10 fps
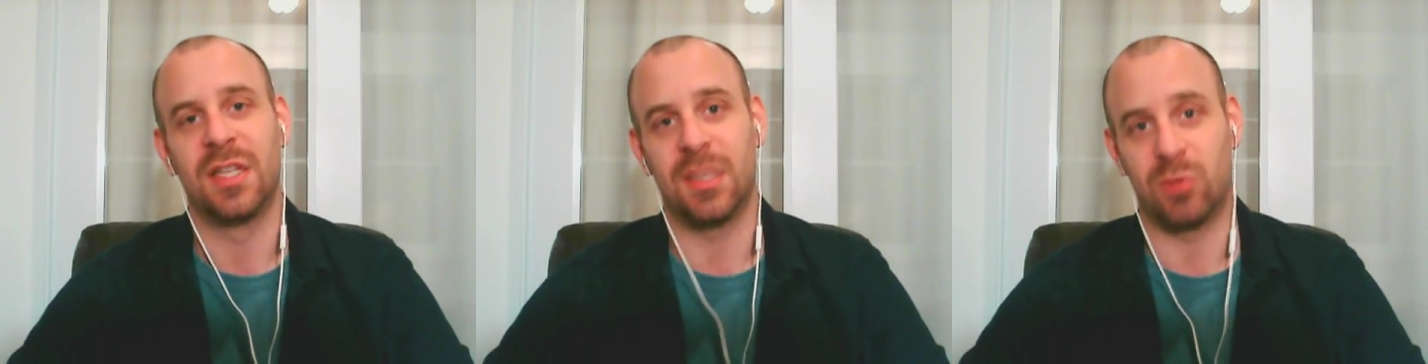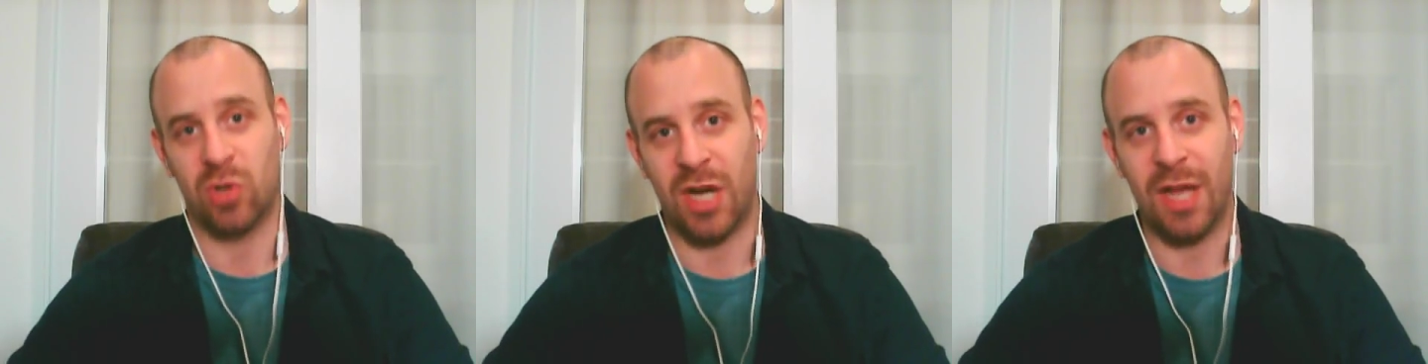
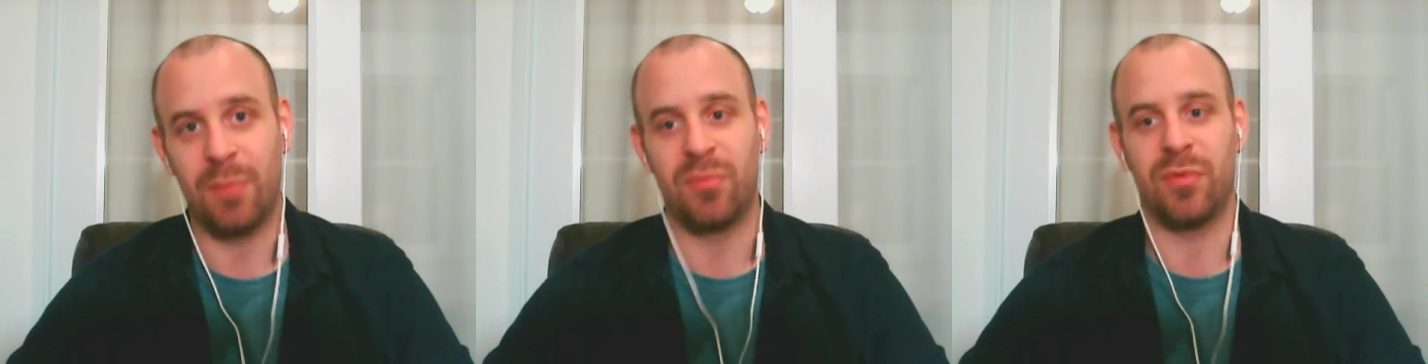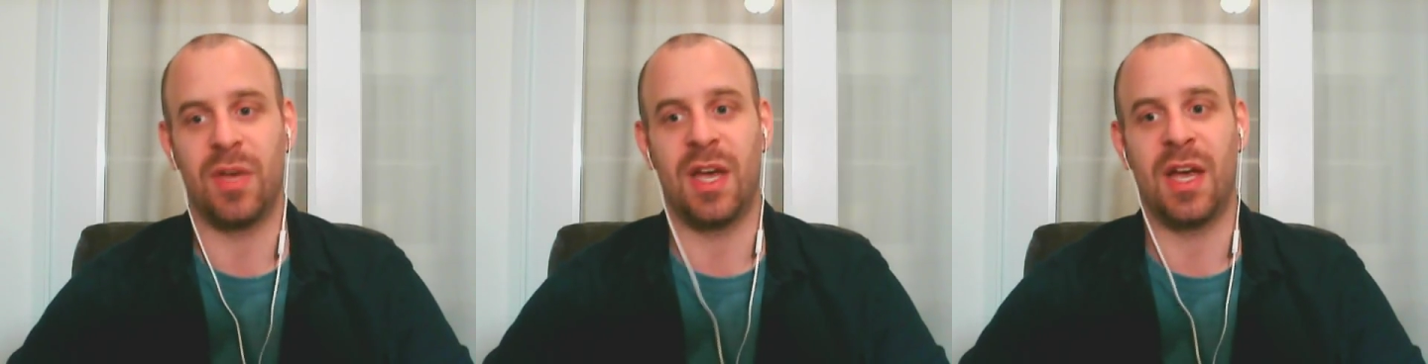subscribe
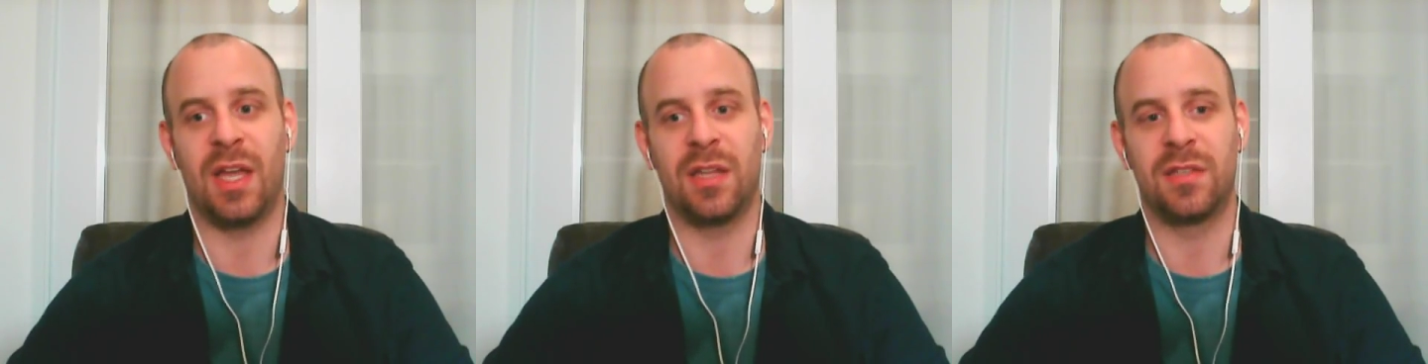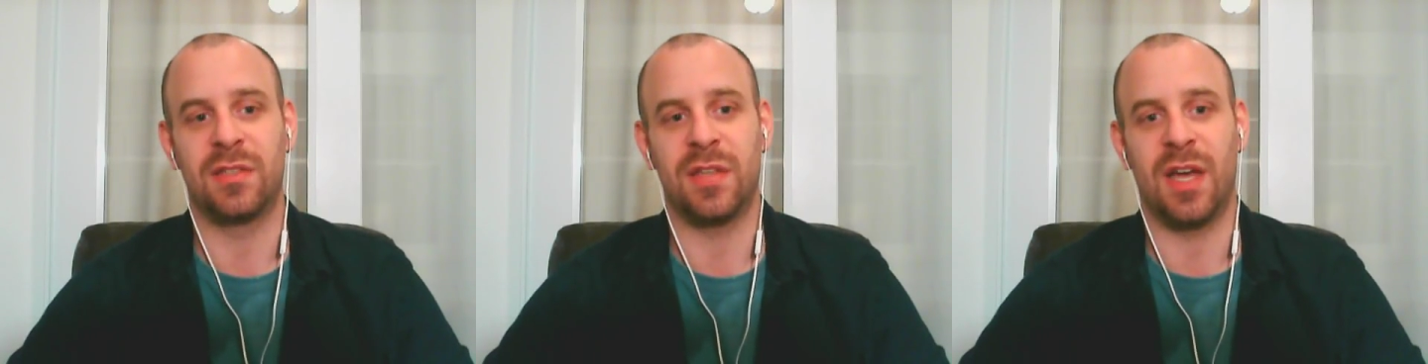
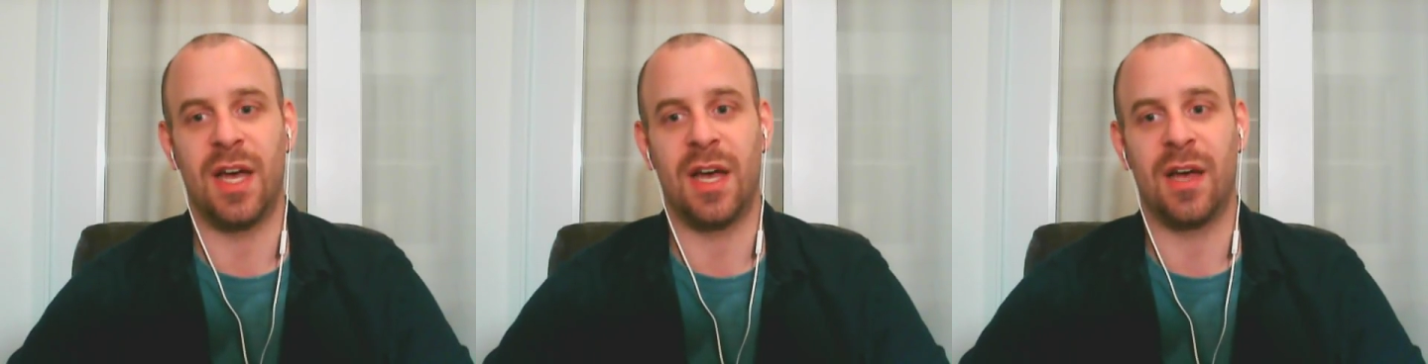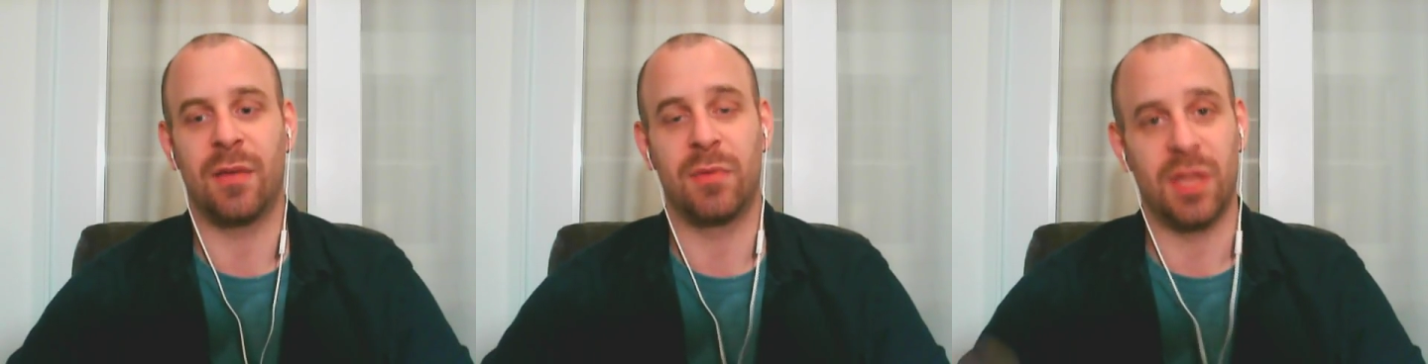and
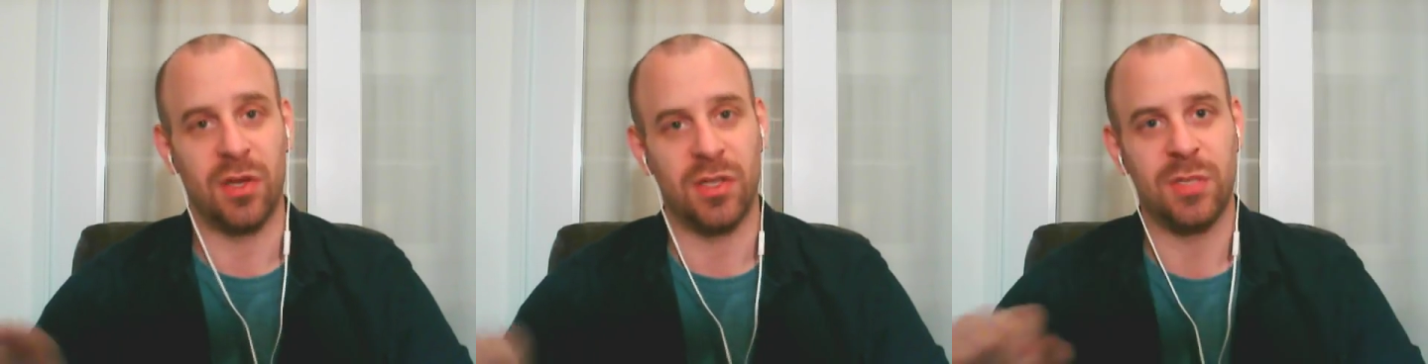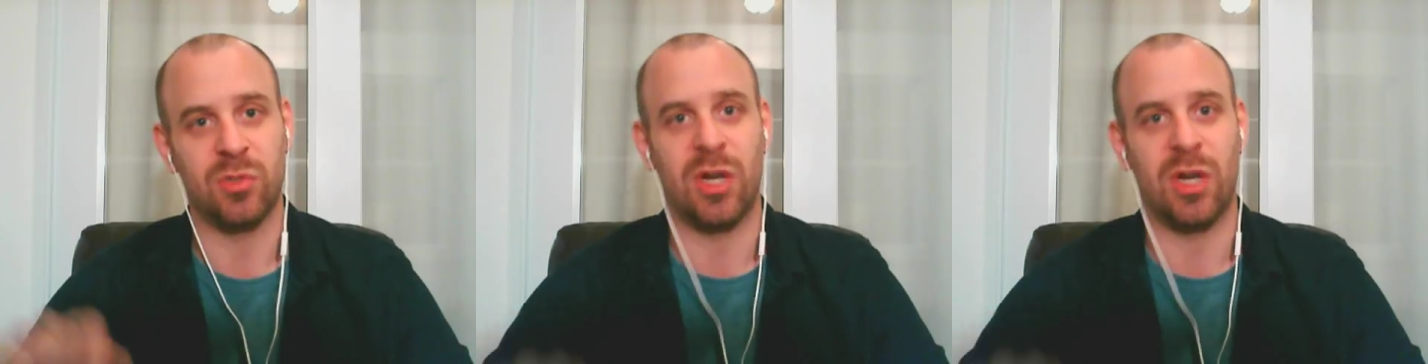uh, click on the
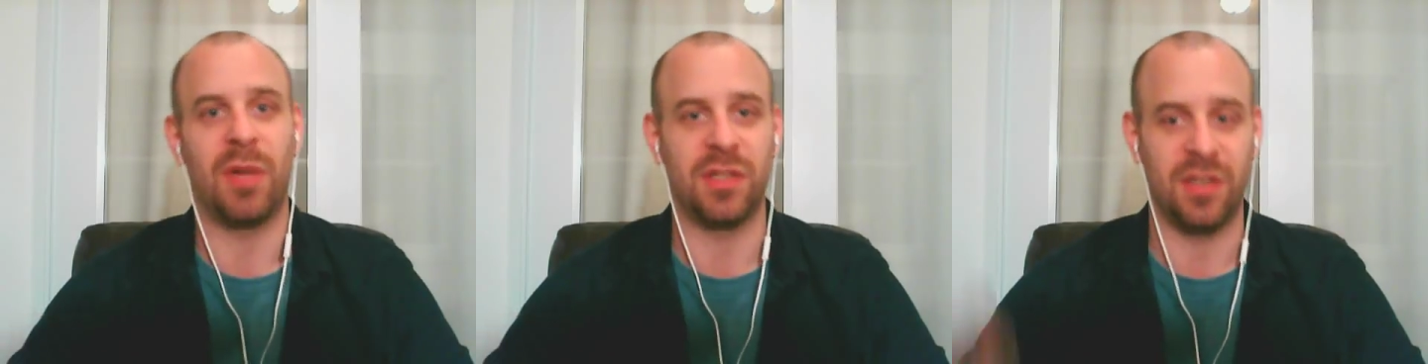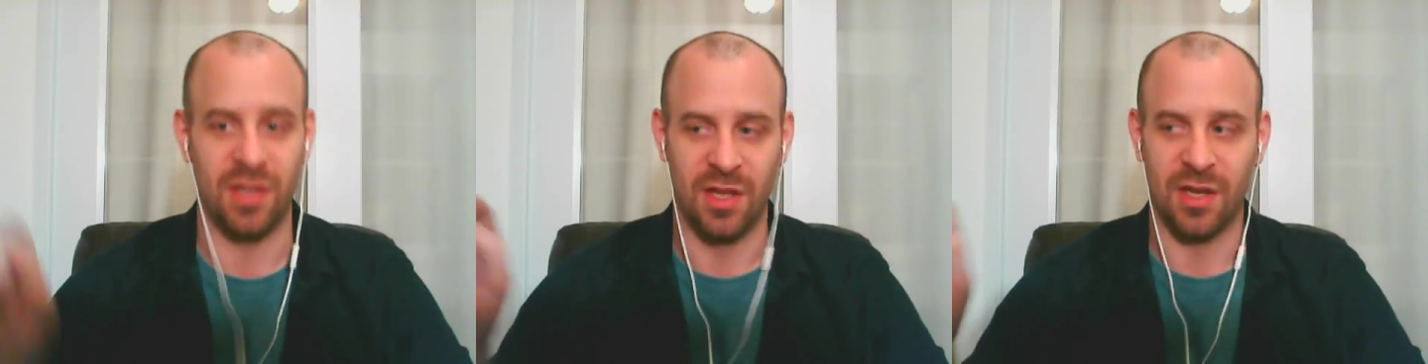subscribe button.